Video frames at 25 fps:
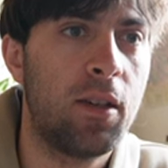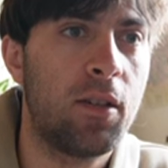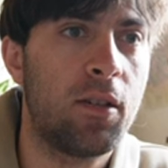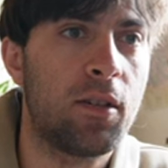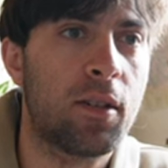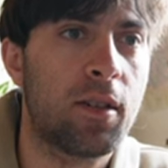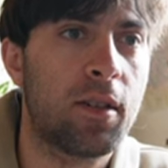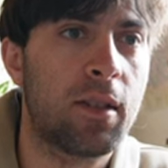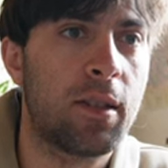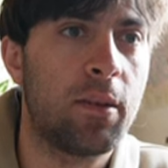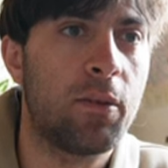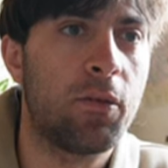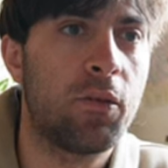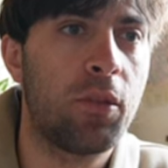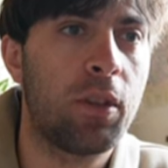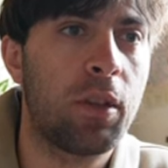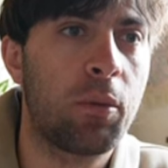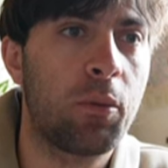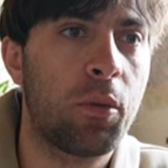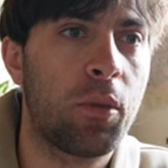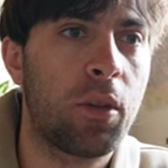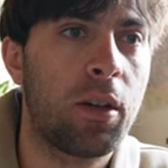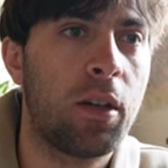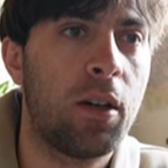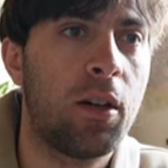or something
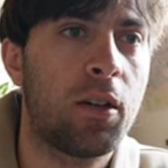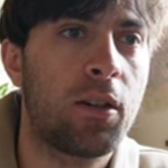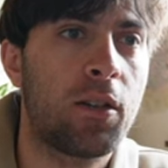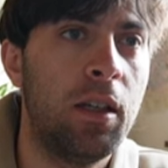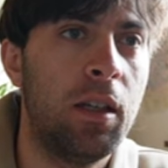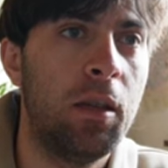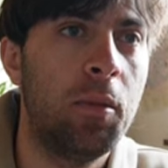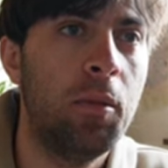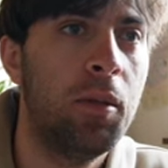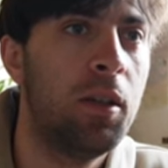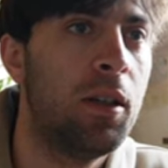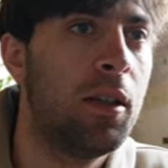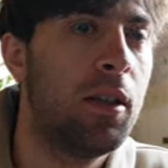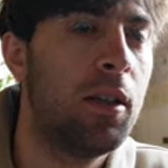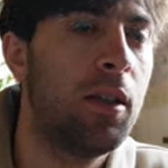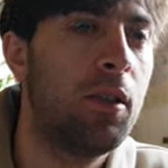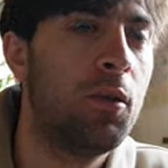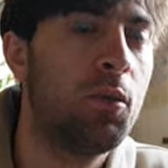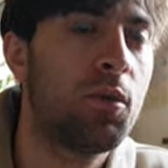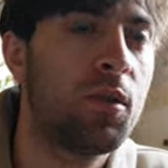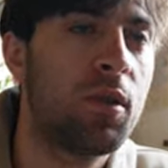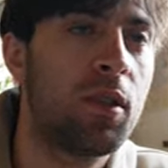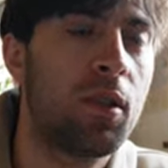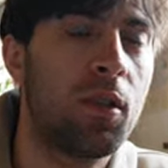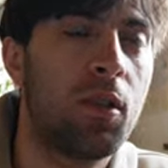without immediately
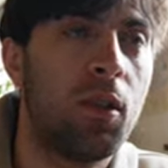losing